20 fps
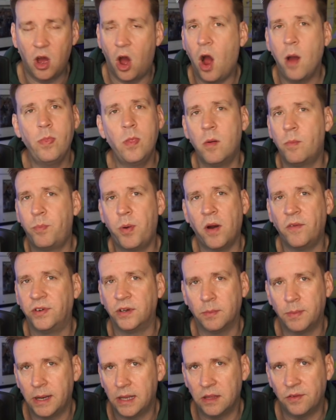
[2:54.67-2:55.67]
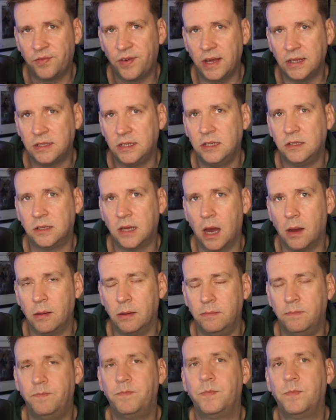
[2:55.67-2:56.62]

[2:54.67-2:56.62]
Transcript: I'm not bothered about the fact he's going.